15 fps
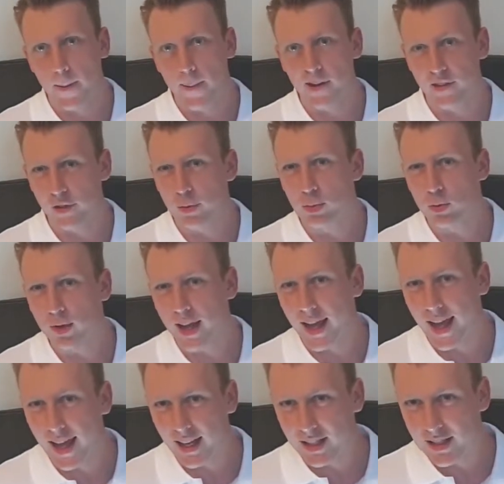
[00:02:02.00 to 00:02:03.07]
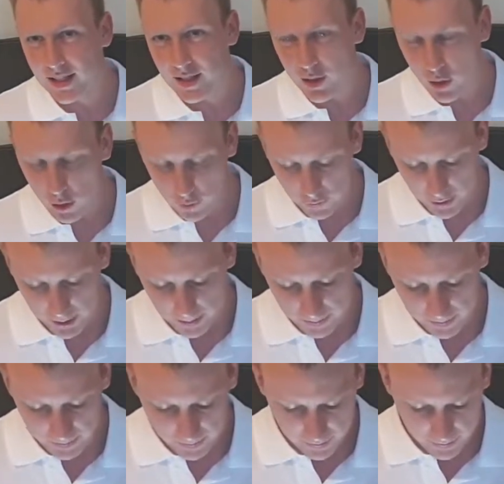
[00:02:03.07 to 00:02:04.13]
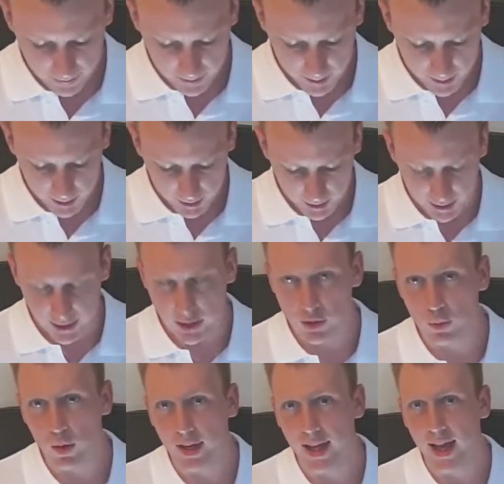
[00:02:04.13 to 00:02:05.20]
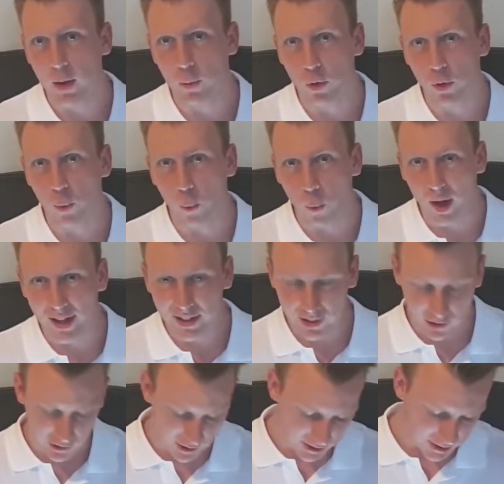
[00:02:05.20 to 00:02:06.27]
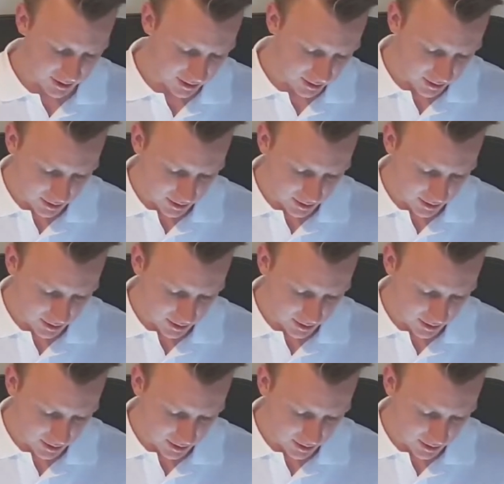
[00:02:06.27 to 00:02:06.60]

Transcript: If I bought X of them, okay, to work out what one costs,